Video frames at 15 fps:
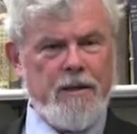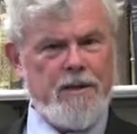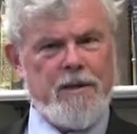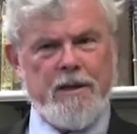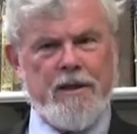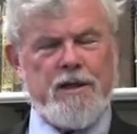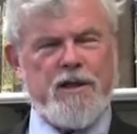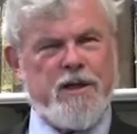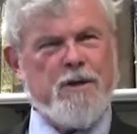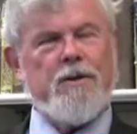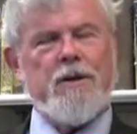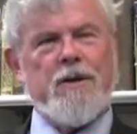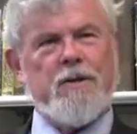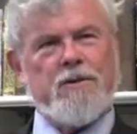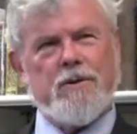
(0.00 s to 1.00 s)
until he's
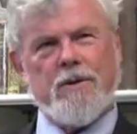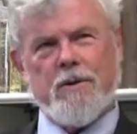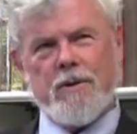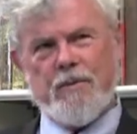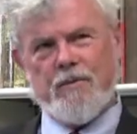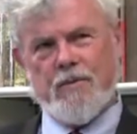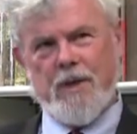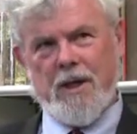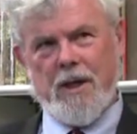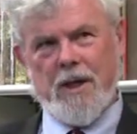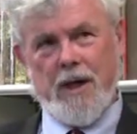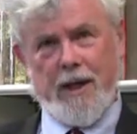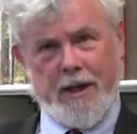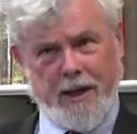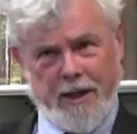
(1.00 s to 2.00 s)
30 years old.
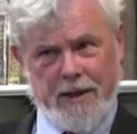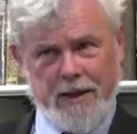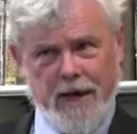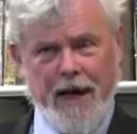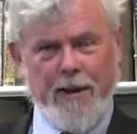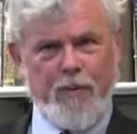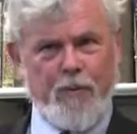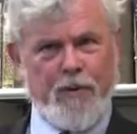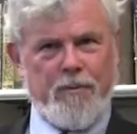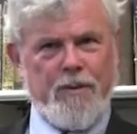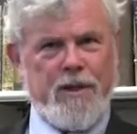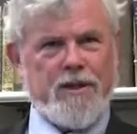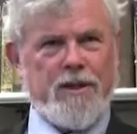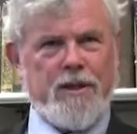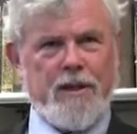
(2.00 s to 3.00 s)
And in a time when
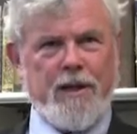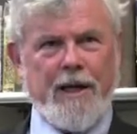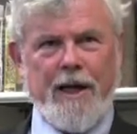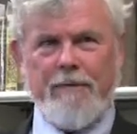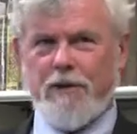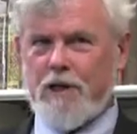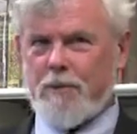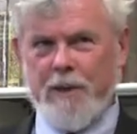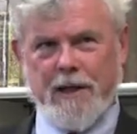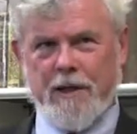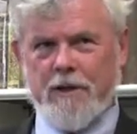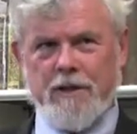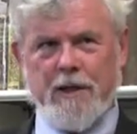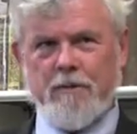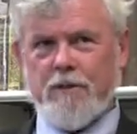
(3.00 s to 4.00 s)
basically life
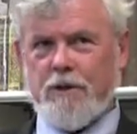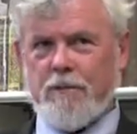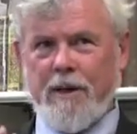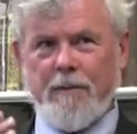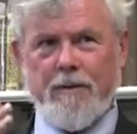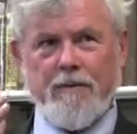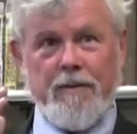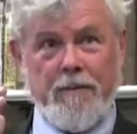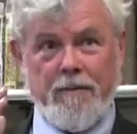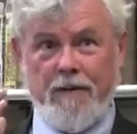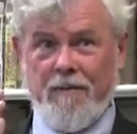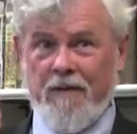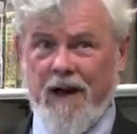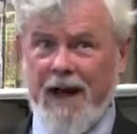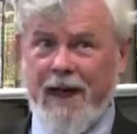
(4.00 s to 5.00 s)
expectancy was maybe
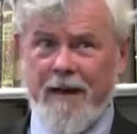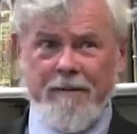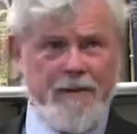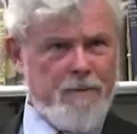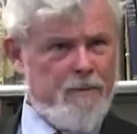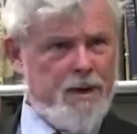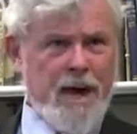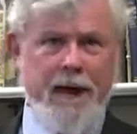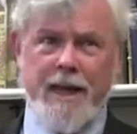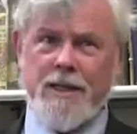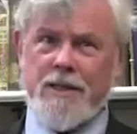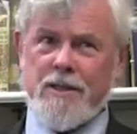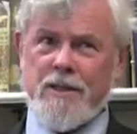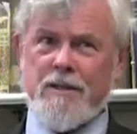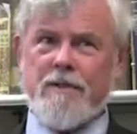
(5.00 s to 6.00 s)
55 and
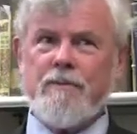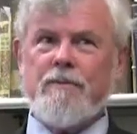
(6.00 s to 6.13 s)
max,